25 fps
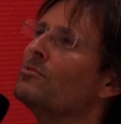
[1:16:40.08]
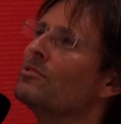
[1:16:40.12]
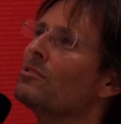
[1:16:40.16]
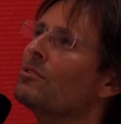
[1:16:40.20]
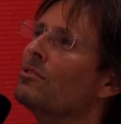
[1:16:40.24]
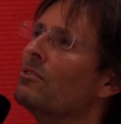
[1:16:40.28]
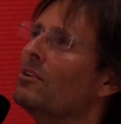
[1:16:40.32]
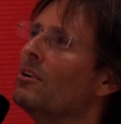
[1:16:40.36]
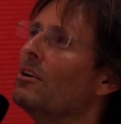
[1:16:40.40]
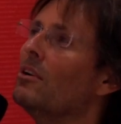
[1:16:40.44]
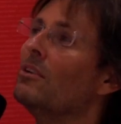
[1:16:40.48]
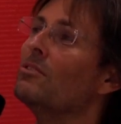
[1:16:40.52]

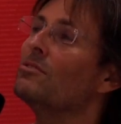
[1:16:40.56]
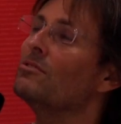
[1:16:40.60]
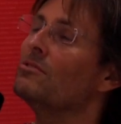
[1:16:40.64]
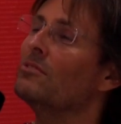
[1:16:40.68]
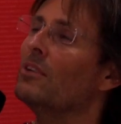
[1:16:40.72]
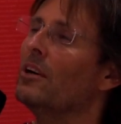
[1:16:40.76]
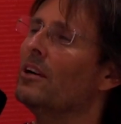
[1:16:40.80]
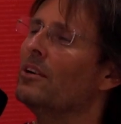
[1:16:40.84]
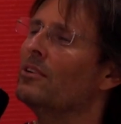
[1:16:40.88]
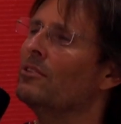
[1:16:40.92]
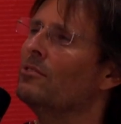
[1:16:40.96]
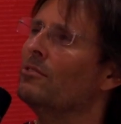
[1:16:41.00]
across.
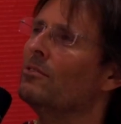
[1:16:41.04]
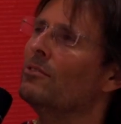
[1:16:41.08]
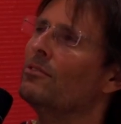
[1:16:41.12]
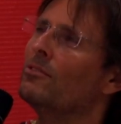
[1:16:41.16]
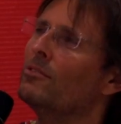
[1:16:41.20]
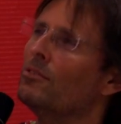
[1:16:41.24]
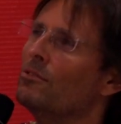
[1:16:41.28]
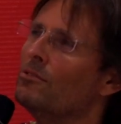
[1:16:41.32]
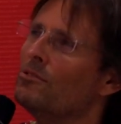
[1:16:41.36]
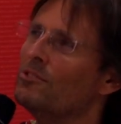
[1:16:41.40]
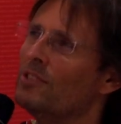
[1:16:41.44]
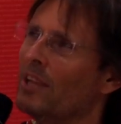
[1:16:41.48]
You're
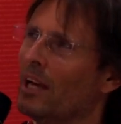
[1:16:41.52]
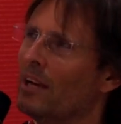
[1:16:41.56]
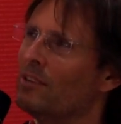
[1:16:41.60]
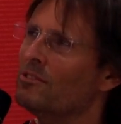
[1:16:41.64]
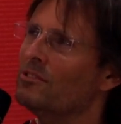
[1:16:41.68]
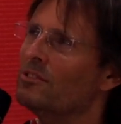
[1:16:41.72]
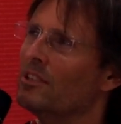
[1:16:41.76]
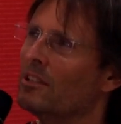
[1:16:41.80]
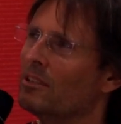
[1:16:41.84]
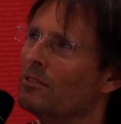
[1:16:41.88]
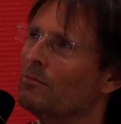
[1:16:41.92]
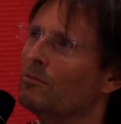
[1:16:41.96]

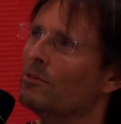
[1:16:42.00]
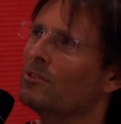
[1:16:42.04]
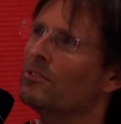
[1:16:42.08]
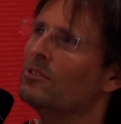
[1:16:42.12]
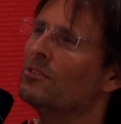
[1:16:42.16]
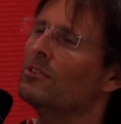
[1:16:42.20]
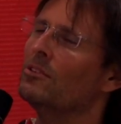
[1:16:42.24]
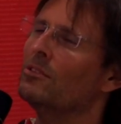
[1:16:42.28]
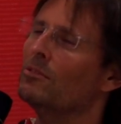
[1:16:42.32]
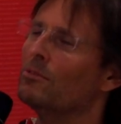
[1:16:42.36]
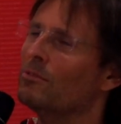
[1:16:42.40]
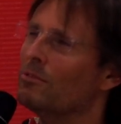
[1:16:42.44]
enthusiastic with
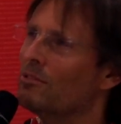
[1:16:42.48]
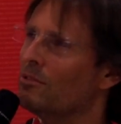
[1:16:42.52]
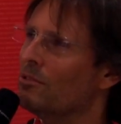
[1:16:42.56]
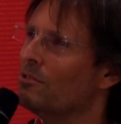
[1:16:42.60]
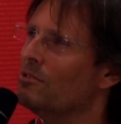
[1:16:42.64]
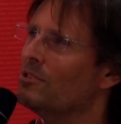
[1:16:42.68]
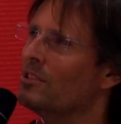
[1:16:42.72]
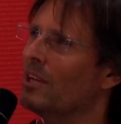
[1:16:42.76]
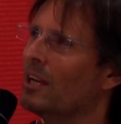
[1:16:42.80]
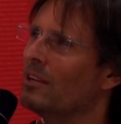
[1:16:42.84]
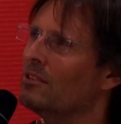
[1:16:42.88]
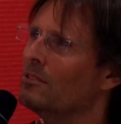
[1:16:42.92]
your
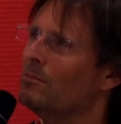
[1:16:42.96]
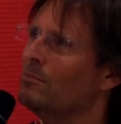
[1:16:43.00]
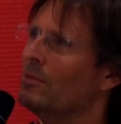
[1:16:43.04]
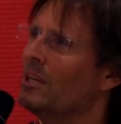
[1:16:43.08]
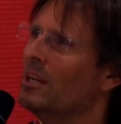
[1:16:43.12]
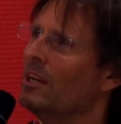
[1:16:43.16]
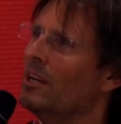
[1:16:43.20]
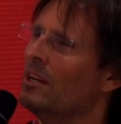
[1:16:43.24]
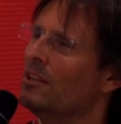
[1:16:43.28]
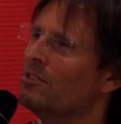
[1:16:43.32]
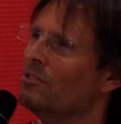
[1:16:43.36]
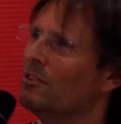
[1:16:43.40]
enthusiasm. Mm.
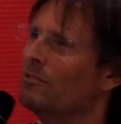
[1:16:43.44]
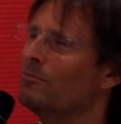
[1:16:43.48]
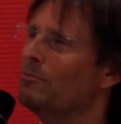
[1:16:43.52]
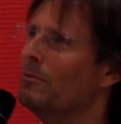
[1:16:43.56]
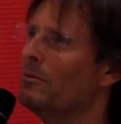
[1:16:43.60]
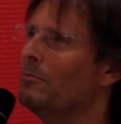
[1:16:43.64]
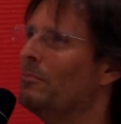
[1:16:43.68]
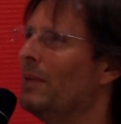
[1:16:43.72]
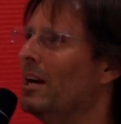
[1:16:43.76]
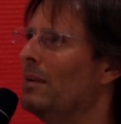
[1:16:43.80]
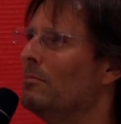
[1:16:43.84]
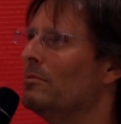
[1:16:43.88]
So if I
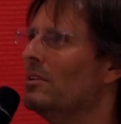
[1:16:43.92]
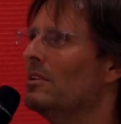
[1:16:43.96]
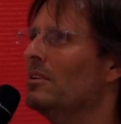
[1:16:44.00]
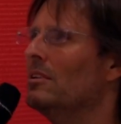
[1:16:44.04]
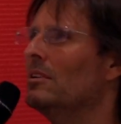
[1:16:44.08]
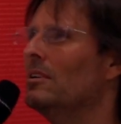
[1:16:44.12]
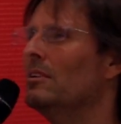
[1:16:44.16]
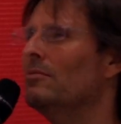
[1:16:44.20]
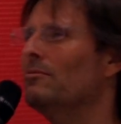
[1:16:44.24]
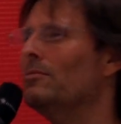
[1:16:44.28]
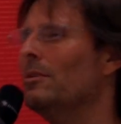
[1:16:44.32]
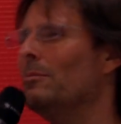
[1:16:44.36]

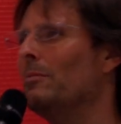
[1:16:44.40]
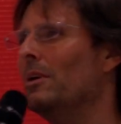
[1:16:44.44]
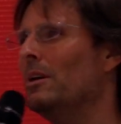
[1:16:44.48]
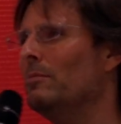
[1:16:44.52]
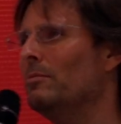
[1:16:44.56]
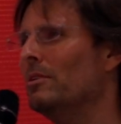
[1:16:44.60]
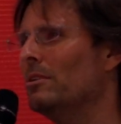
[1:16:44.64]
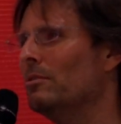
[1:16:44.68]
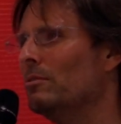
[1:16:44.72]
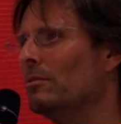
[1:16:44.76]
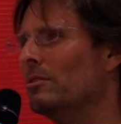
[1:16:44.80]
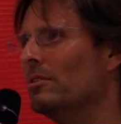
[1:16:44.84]

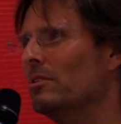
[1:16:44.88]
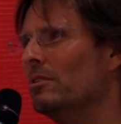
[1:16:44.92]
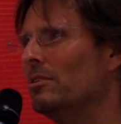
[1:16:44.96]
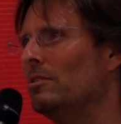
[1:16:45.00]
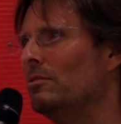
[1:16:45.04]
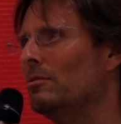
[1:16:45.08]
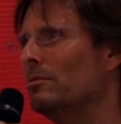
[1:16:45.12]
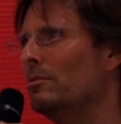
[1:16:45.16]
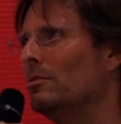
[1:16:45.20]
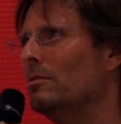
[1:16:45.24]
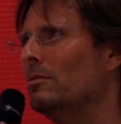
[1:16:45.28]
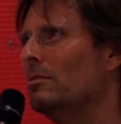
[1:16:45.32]
maybe look at
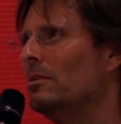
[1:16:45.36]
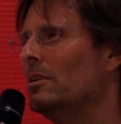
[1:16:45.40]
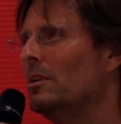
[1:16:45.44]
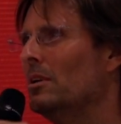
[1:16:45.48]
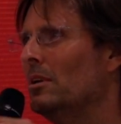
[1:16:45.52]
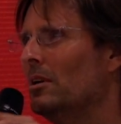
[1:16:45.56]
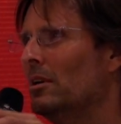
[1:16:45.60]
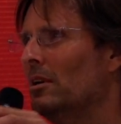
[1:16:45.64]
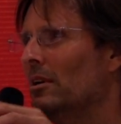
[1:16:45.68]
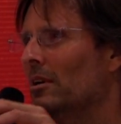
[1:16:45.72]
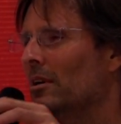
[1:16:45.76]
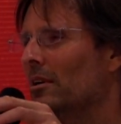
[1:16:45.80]

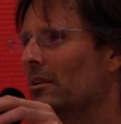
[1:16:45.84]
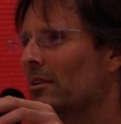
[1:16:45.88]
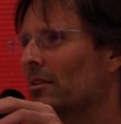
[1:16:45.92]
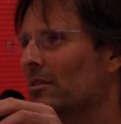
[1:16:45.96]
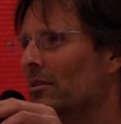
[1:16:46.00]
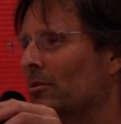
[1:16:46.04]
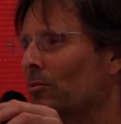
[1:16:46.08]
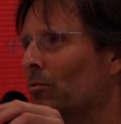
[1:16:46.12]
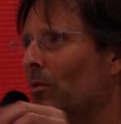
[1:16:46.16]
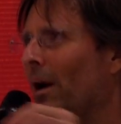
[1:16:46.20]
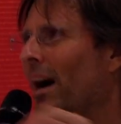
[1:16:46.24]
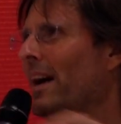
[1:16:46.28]

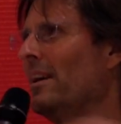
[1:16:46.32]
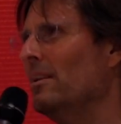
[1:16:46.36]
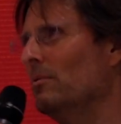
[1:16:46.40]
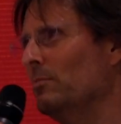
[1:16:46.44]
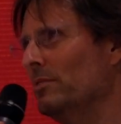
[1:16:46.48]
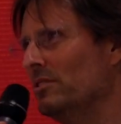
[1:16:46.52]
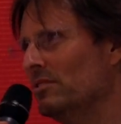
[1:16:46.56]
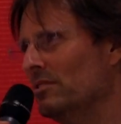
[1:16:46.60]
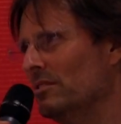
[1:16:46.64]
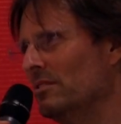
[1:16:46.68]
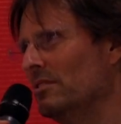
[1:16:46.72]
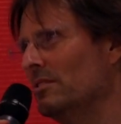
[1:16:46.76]
the way in
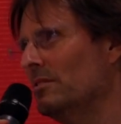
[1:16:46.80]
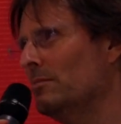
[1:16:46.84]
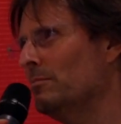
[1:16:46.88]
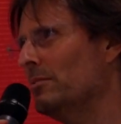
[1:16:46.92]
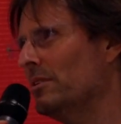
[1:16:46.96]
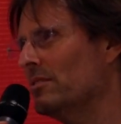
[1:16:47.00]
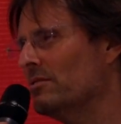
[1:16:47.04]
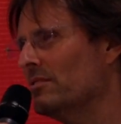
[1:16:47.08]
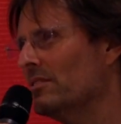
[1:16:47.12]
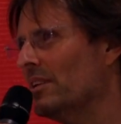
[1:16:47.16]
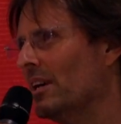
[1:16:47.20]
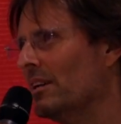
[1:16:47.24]
which you did the
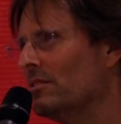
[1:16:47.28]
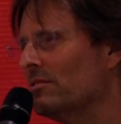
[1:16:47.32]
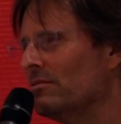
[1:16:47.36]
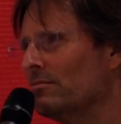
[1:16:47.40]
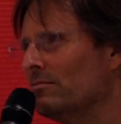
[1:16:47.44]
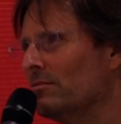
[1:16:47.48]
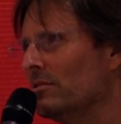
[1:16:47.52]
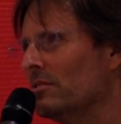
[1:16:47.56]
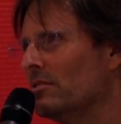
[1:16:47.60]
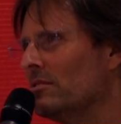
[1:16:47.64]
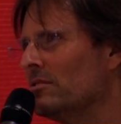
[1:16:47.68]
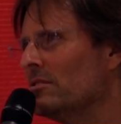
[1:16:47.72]
presentation
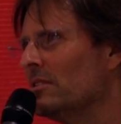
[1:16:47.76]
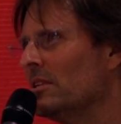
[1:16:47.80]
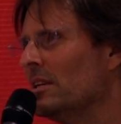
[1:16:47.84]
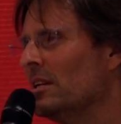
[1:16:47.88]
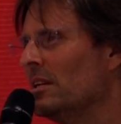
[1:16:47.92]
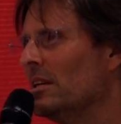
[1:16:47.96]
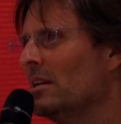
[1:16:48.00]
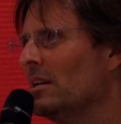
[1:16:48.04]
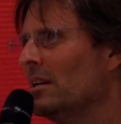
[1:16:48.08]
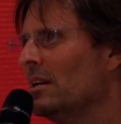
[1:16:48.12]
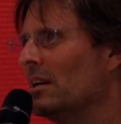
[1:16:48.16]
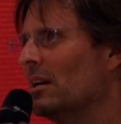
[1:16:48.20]
first,
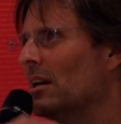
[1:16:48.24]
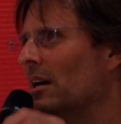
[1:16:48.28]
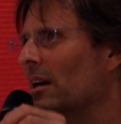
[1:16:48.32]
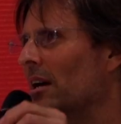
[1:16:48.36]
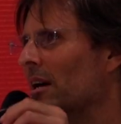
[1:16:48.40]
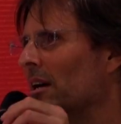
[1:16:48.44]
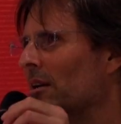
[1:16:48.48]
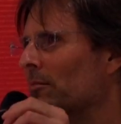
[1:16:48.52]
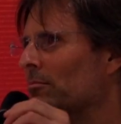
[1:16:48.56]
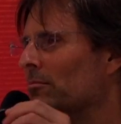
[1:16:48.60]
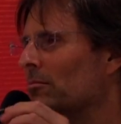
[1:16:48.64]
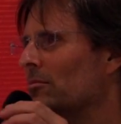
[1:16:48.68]

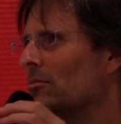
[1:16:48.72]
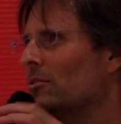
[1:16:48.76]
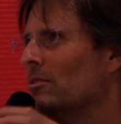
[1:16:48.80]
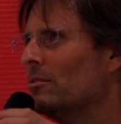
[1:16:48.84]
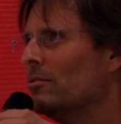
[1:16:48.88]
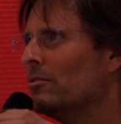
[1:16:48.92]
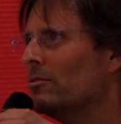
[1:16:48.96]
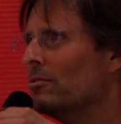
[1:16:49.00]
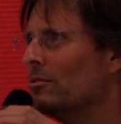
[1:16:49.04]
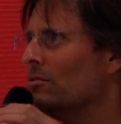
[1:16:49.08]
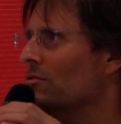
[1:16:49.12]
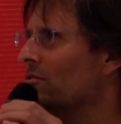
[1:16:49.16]
your
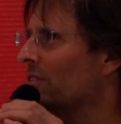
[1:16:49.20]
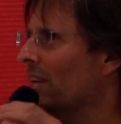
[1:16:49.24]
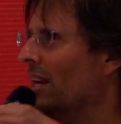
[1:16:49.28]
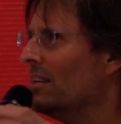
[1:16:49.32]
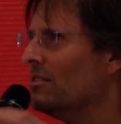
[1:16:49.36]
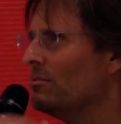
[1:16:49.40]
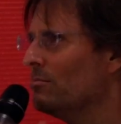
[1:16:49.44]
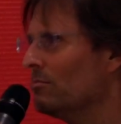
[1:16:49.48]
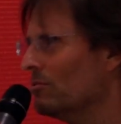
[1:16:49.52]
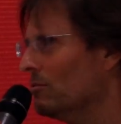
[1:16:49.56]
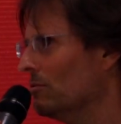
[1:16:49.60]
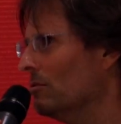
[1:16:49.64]

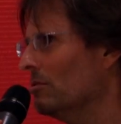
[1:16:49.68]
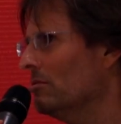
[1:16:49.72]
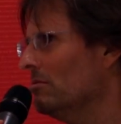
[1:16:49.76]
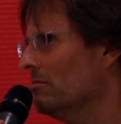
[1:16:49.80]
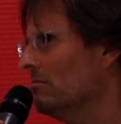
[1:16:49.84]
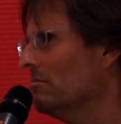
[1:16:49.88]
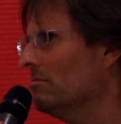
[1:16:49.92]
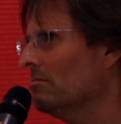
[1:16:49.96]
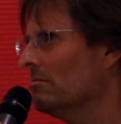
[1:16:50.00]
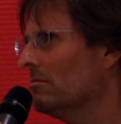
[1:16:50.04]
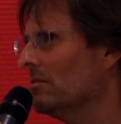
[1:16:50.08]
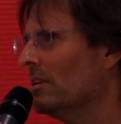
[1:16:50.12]
enthusiasm's good,
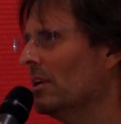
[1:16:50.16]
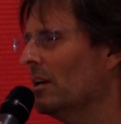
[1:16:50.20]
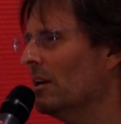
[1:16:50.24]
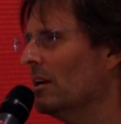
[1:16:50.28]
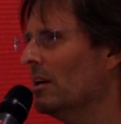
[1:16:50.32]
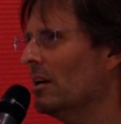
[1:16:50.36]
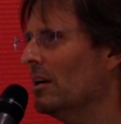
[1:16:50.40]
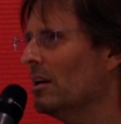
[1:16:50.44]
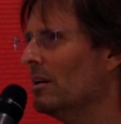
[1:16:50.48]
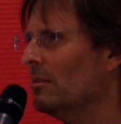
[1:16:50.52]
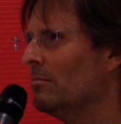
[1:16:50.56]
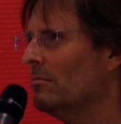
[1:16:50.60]

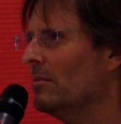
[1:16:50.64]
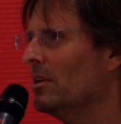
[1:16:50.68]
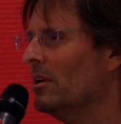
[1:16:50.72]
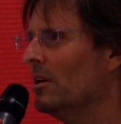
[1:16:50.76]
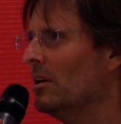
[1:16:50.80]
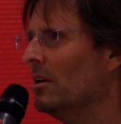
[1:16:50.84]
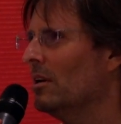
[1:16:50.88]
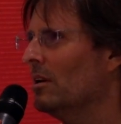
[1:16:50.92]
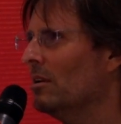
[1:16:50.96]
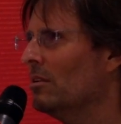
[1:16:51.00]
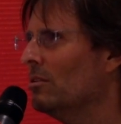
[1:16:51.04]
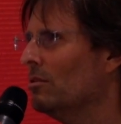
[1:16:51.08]

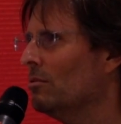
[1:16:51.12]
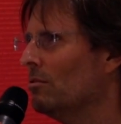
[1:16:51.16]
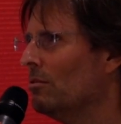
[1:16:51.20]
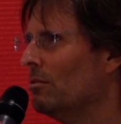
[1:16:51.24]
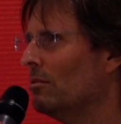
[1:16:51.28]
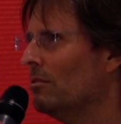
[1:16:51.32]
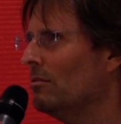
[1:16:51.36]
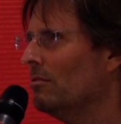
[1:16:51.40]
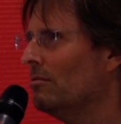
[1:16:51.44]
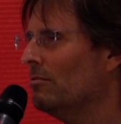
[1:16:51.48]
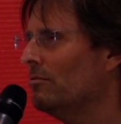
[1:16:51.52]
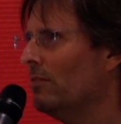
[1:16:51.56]

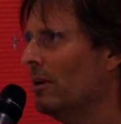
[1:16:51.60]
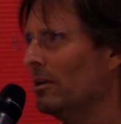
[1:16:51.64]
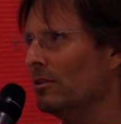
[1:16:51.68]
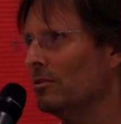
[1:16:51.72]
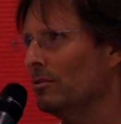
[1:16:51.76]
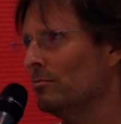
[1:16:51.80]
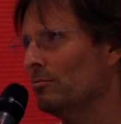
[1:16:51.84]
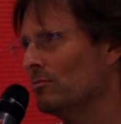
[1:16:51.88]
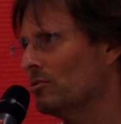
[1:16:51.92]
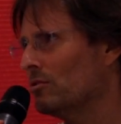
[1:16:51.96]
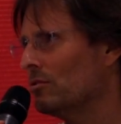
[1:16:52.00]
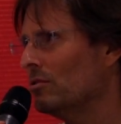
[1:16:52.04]
your
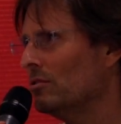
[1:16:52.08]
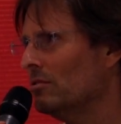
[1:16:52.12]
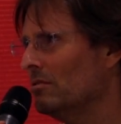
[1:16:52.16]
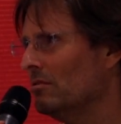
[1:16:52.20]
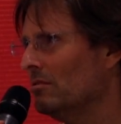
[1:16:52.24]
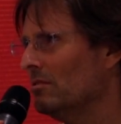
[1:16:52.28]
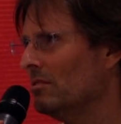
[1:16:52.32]
volume's good,